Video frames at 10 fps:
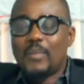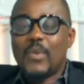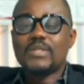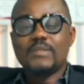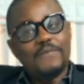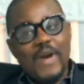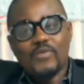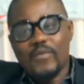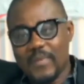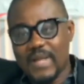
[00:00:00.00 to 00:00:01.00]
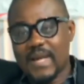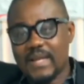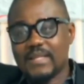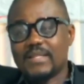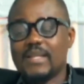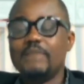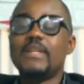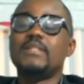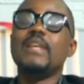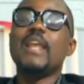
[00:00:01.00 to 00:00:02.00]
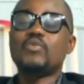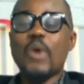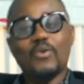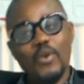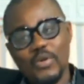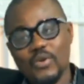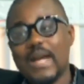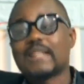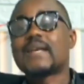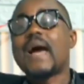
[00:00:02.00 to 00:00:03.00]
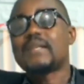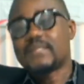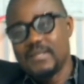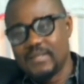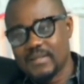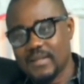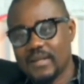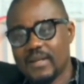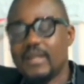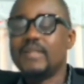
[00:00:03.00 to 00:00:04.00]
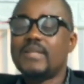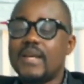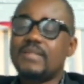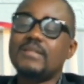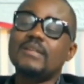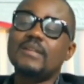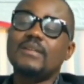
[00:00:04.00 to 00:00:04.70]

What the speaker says: But the fact of the matter is, if it is the Electoral Commission that scans it, it takes